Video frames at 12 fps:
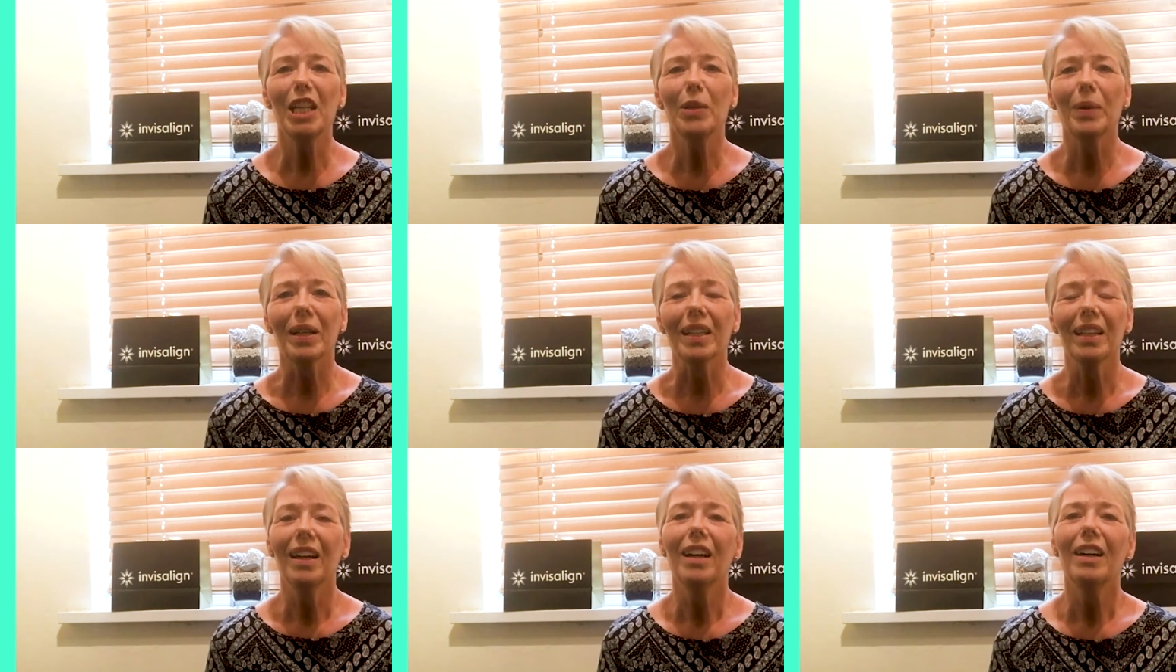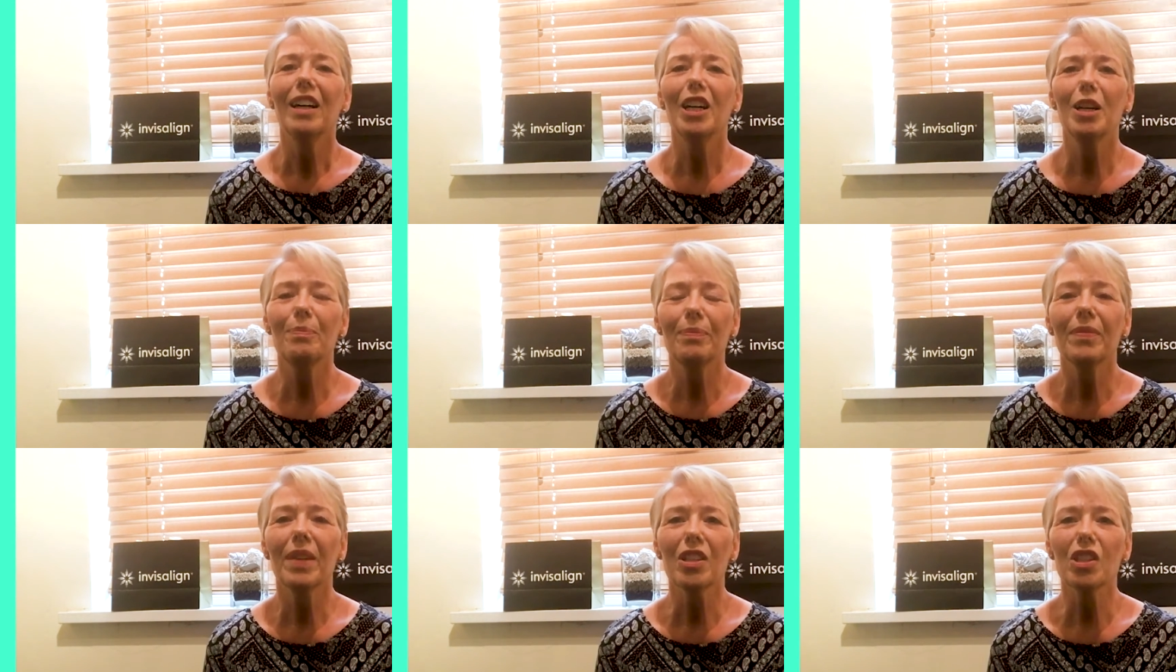Anyway,
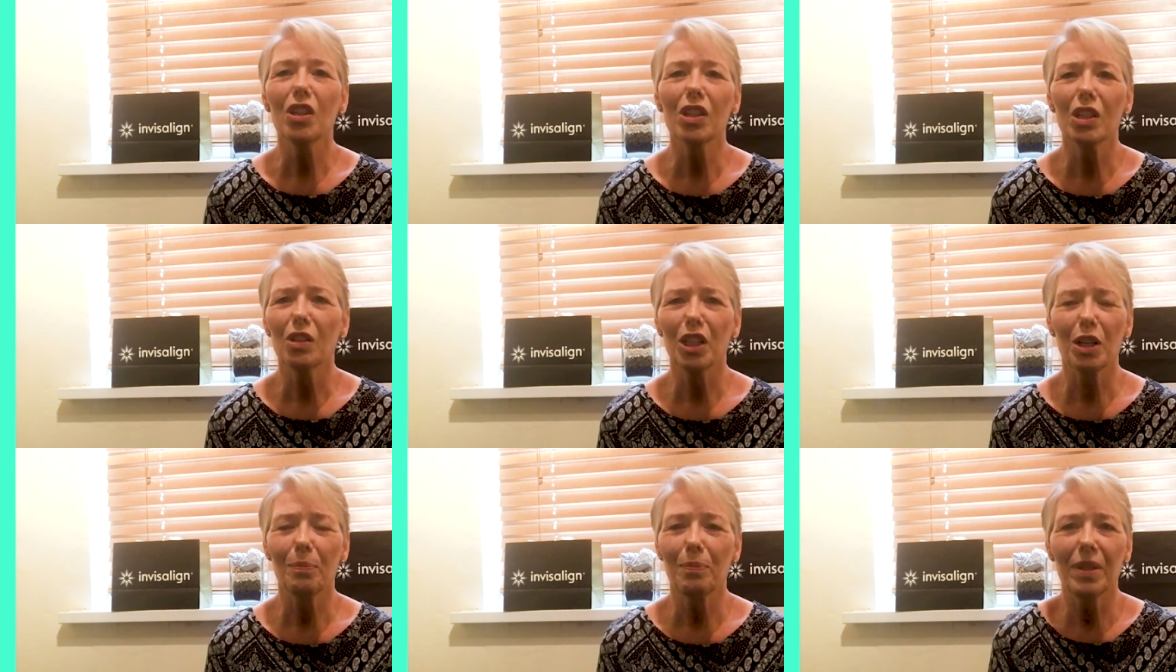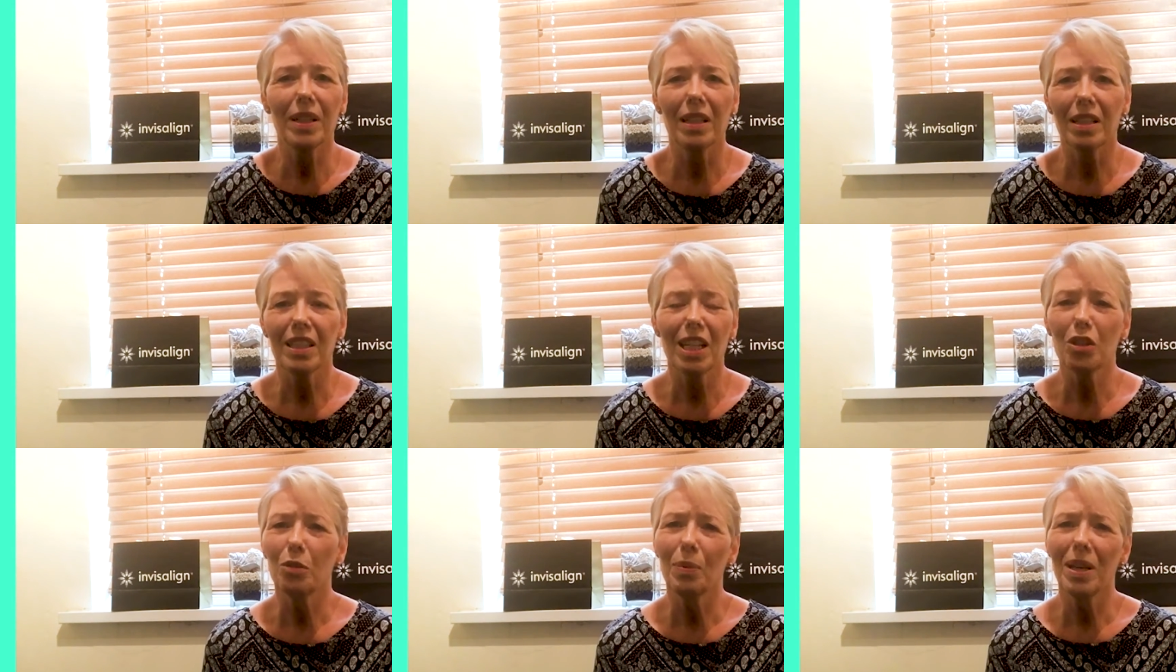I started looking at
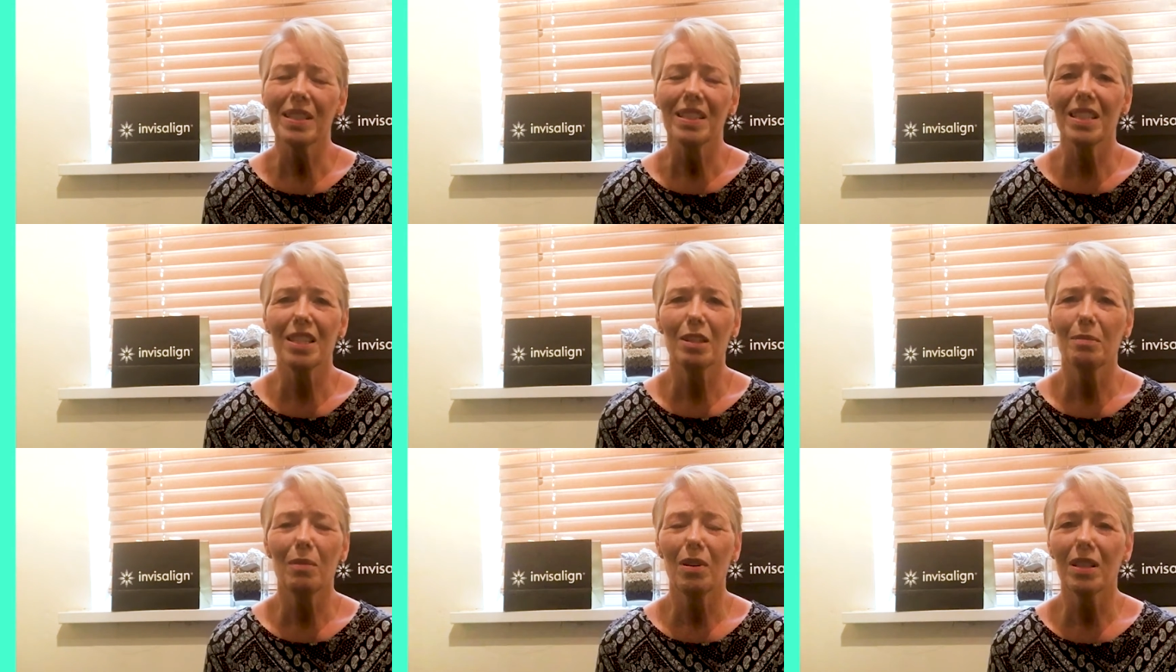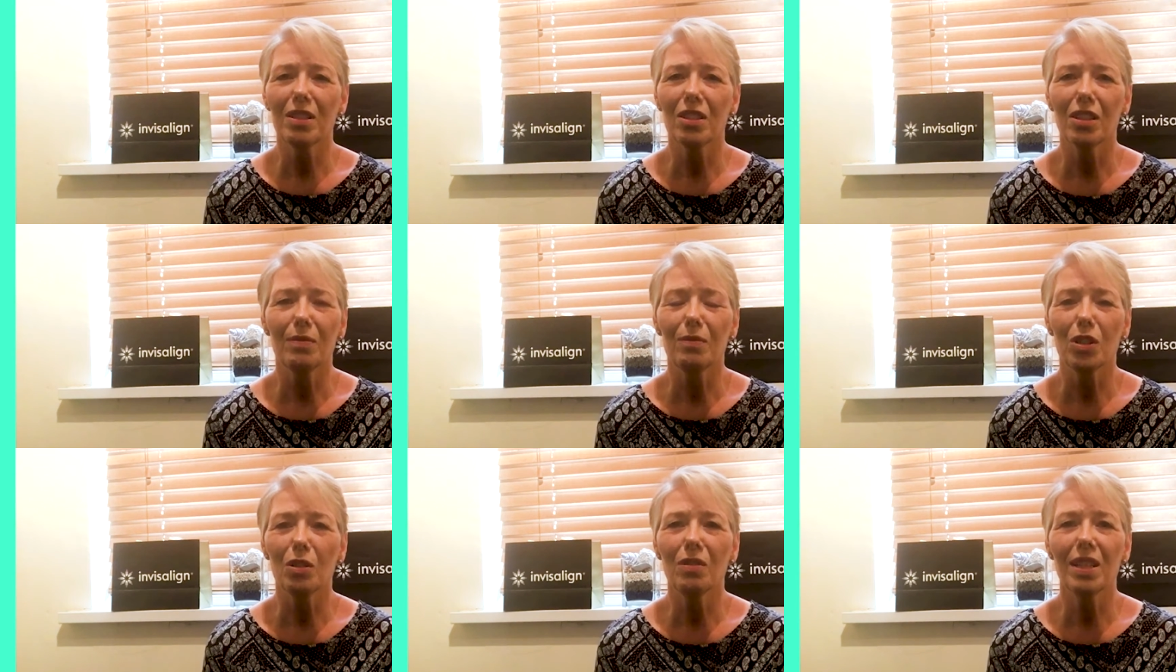dental practices that might
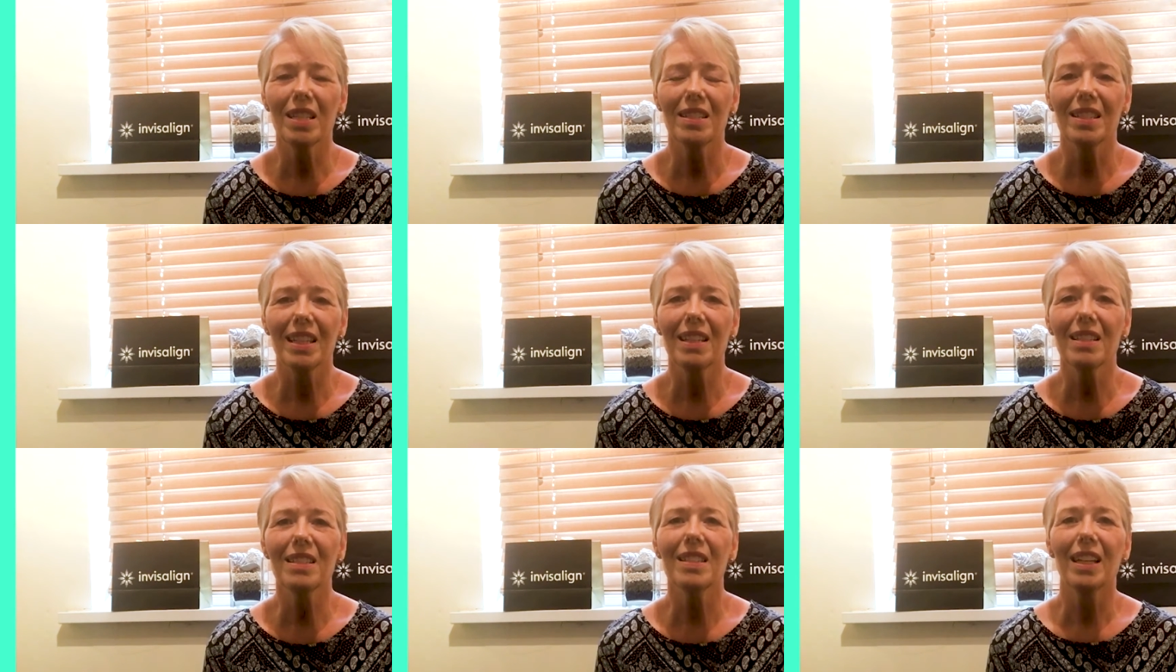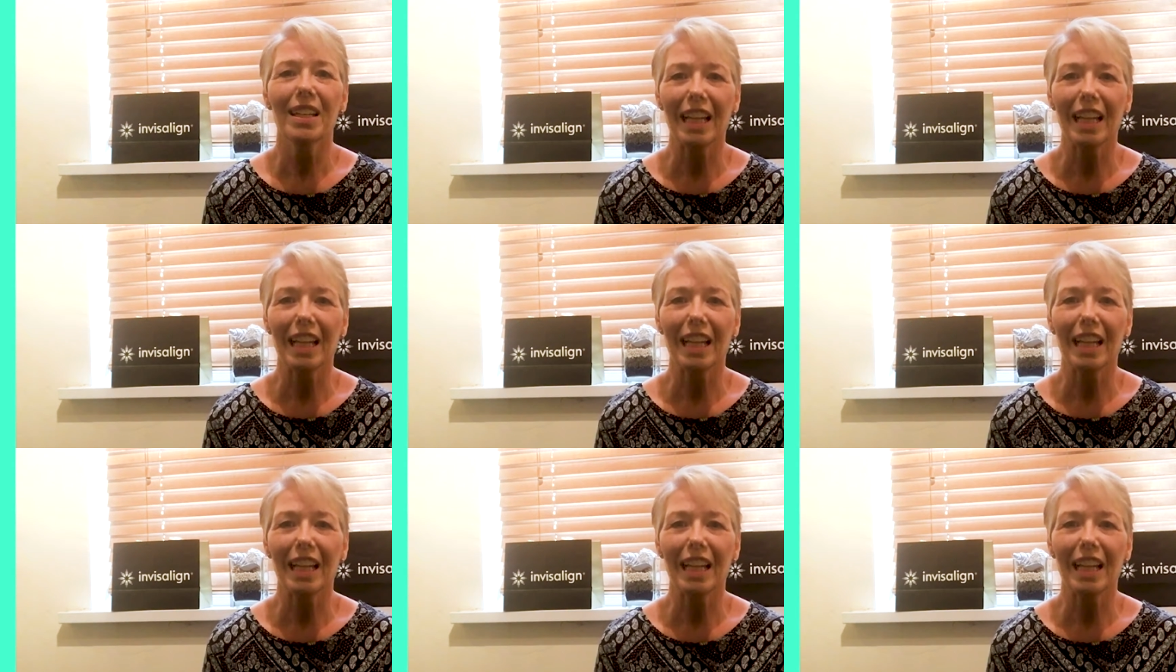do these things.